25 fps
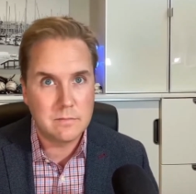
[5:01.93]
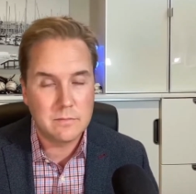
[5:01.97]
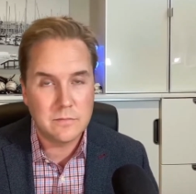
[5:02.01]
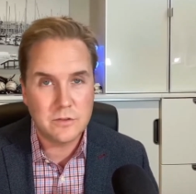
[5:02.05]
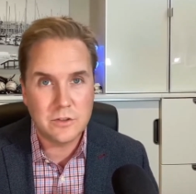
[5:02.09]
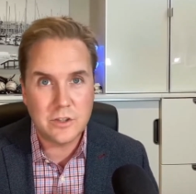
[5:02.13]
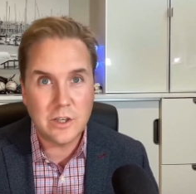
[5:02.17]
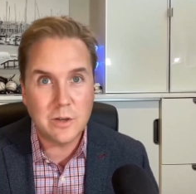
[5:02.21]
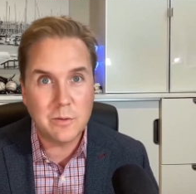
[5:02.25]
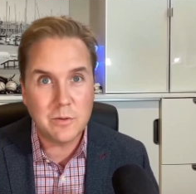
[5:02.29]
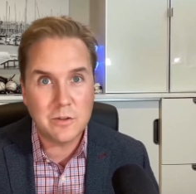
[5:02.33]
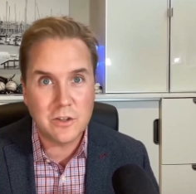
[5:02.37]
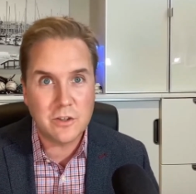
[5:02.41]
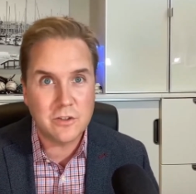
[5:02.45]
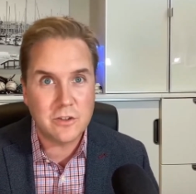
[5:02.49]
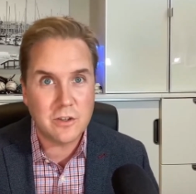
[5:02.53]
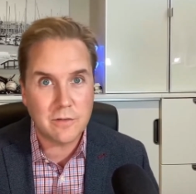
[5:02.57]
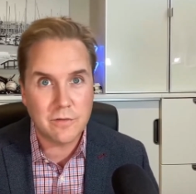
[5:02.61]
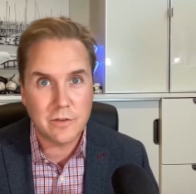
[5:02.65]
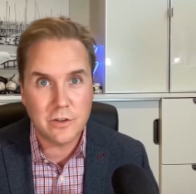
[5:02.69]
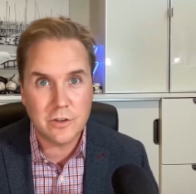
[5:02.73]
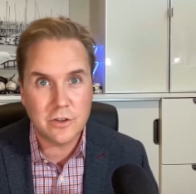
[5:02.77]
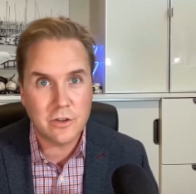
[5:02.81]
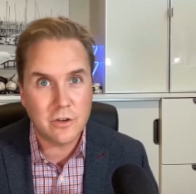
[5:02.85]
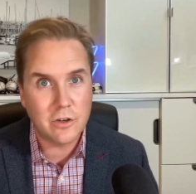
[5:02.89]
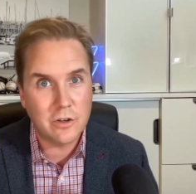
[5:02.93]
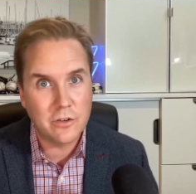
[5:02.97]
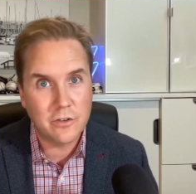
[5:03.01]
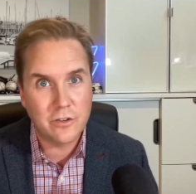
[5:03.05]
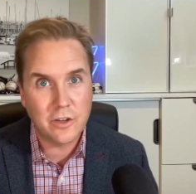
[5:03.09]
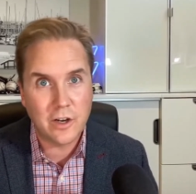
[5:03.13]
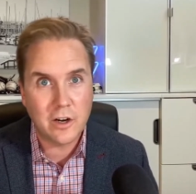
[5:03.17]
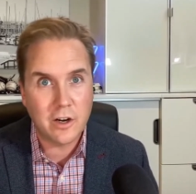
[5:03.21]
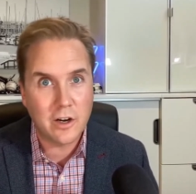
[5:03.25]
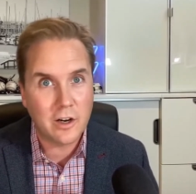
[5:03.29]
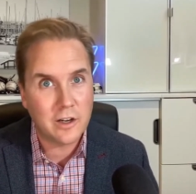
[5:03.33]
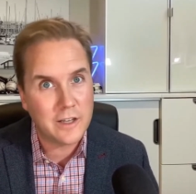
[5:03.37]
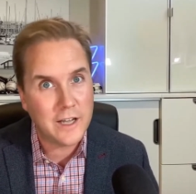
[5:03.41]
sequences of returns
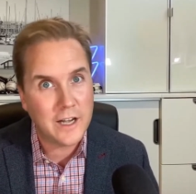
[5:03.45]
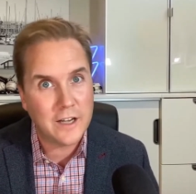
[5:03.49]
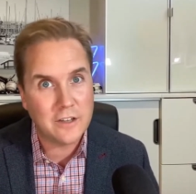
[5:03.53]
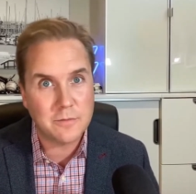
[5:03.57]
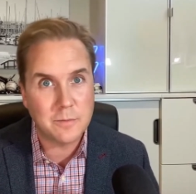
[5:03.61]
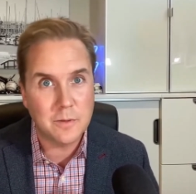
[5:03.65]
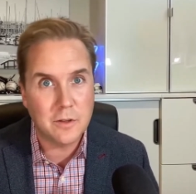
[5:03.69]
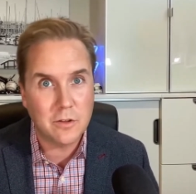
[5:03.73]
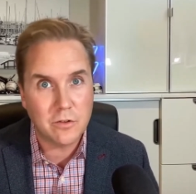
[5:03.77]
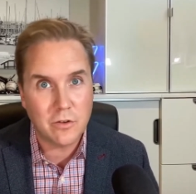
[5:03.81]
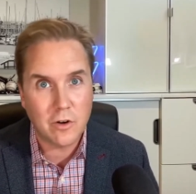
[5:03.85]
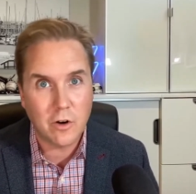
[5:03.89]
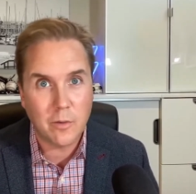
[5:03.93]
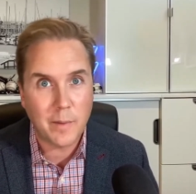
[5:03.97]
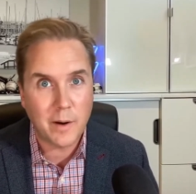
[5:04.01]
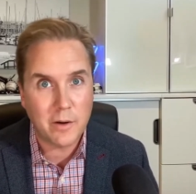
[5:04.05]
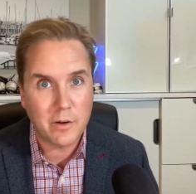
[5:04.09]
that are going to last me throughout my